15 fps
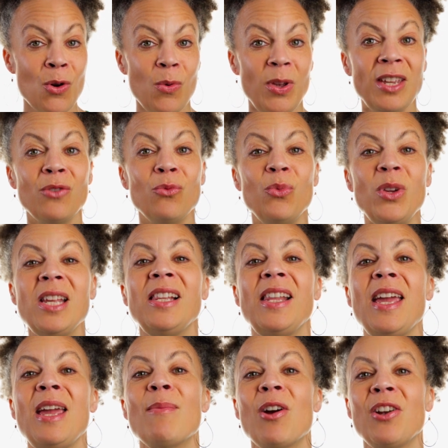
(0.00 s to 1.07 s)
we can
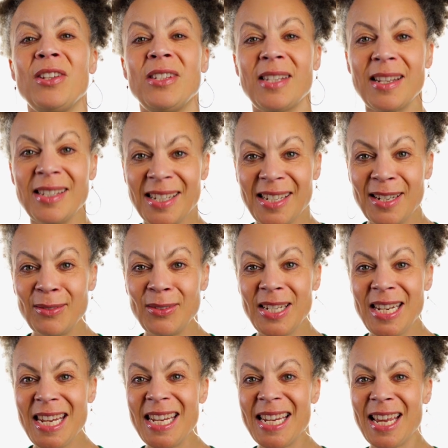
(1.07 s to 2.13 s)
reclaim our
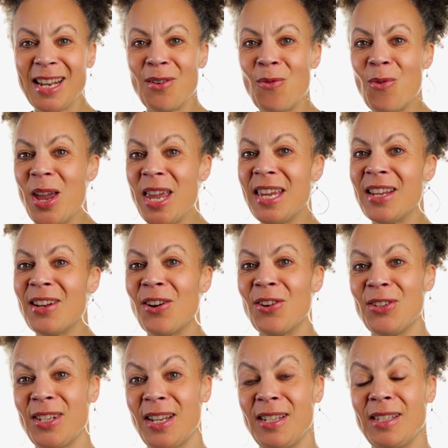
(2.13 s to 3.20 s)
sensitivity and awaken our
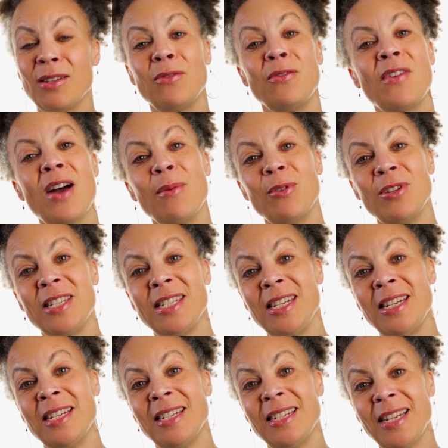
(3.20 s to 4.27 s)
sense of
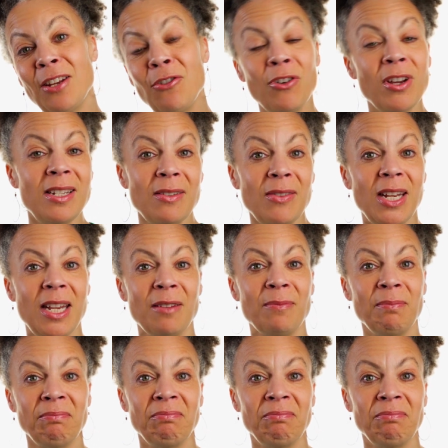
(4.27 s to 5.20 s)
vibrancy and creativity.